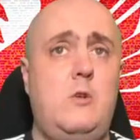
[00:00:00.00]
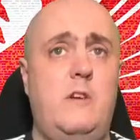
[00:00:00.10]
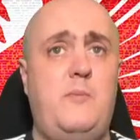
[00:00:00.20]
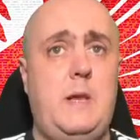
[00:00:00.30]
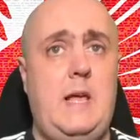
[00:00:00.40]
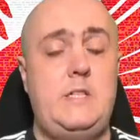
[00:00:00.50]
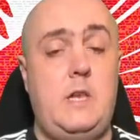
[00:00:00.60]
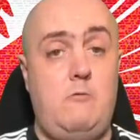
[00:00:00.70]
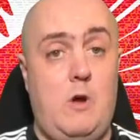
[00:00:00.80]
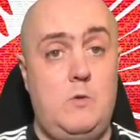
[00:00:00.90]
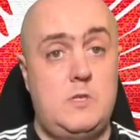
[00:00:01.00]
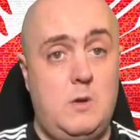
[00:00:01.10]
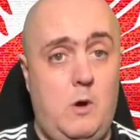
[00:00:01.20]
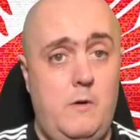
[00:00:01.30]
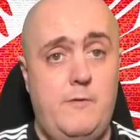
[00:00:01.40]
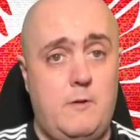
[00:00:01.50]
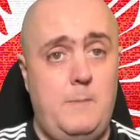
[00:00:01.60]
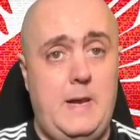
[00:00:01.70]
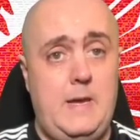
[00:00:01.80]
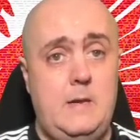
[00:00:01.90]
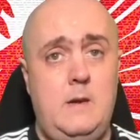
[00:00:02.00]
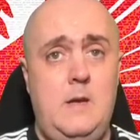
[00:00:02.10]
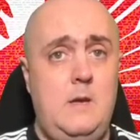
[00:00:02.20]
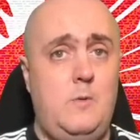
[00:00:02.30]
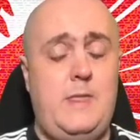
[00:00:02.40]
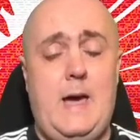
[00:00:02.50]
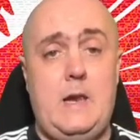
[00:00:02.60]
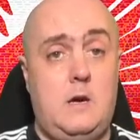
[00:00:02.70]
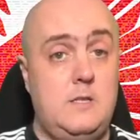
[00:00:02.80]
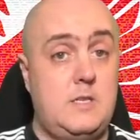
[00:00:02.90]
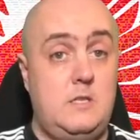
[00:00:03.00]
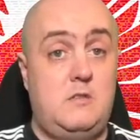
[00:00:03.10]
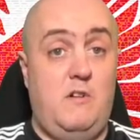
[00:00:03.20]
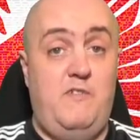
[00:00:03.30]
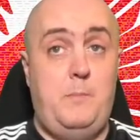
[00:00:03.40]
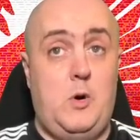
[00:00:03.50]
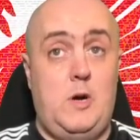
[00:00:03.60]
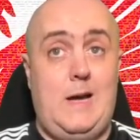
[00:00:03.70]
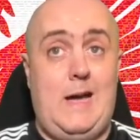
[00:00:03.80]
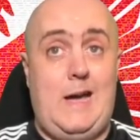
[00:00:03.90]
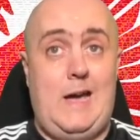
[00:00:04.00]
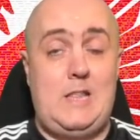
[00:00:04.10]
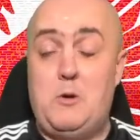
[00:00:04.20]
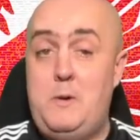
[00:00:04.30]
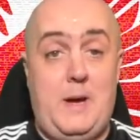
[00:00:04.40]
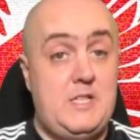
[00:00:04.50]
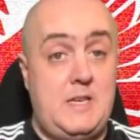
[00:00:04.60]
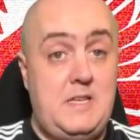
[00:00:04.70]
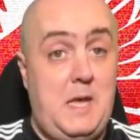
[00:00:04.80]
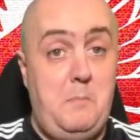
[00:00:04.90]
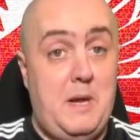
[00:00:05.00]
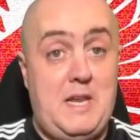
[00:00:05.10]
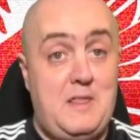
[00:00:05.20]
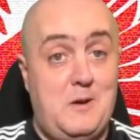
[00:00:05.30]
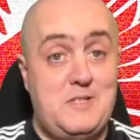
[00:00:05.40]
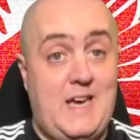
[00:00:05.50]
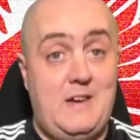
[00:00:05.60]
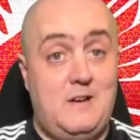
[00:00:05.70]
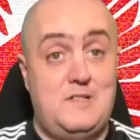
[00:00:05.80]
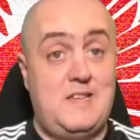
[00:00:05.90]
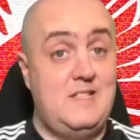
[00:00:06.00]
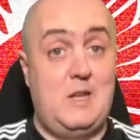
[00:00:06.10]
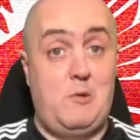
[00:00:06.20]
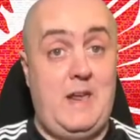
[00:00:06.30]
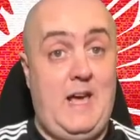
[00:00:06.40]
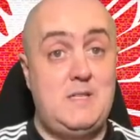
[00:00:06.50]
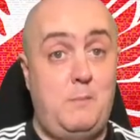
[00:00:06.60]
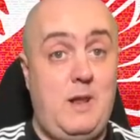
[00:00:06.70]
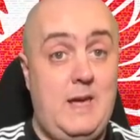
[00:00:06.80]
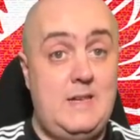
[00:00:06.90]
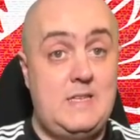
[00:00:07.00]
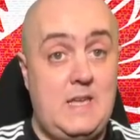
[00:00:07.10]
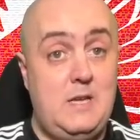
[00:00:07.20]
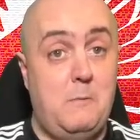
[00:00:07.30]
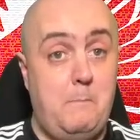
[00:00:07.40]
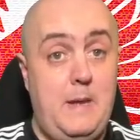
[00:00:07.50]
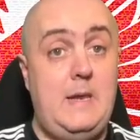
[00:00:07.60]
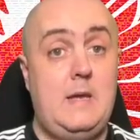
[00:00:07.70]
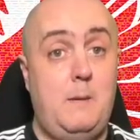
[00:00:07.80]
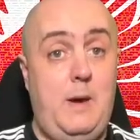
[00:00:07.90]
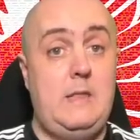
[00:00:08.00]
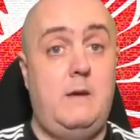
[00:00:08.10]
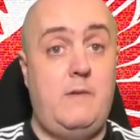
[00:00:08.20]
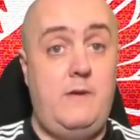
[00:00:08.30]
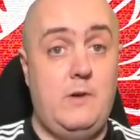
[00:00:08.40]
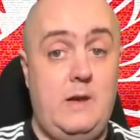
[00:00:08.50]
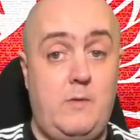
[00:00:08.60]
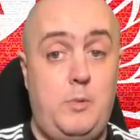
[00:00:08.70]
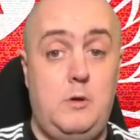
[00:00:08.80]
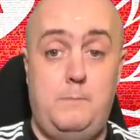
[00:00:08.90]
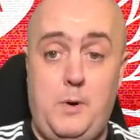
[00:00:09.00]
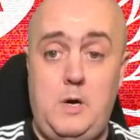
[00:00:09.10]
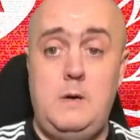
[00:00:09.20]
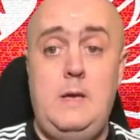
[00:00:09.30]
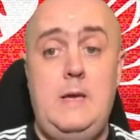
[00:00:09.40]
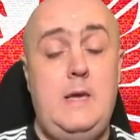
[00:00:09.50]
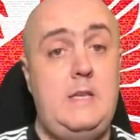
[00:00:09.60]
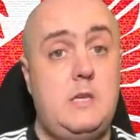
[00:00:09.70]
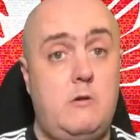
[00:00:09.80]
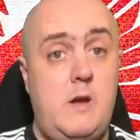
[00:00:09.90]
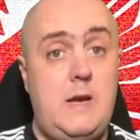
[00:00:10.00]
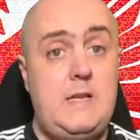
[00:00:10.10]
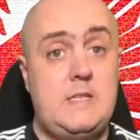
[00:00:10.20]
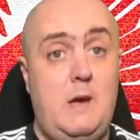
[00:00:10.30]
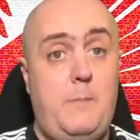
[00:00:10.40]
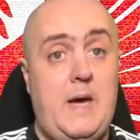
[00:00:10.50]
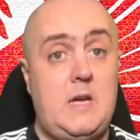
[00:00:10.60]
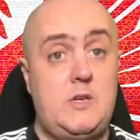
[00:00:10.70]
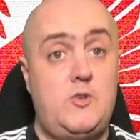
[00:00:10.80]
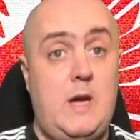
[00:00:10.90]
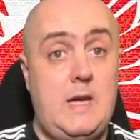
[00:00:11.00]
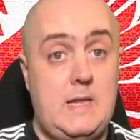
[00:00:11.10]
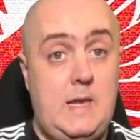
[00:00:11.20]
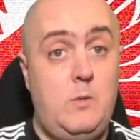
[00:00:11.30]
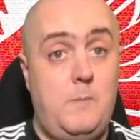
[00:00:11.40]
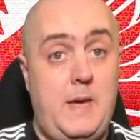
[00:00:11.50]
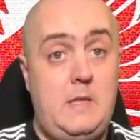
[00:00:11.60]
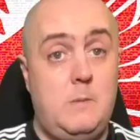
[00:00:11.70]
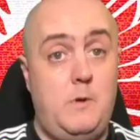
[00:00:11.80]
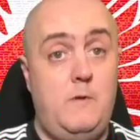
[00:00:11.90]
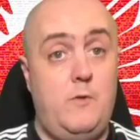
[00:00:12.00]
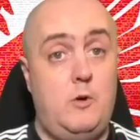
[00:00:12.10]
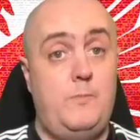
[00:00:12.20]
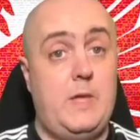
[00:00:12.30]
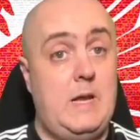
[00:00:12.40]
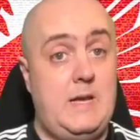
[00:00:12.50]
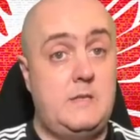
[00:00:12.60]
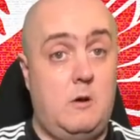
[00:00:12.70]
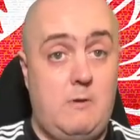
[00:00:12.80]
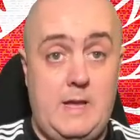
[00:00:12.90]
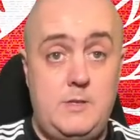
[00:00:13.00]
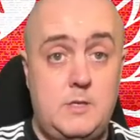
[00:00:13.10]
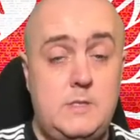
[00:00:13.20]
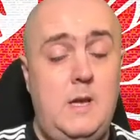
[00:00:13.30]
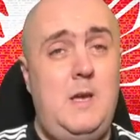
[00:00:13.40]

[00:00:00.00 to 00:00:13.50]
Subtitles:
could have potentially rose to over a million with add-ons and stuff, but I don't imagine he's hit many of those add-ons considering he hasn't played a single minute competitively for Liverpool, but his career is now back on track and he will make the move up to Glasgow Rangers,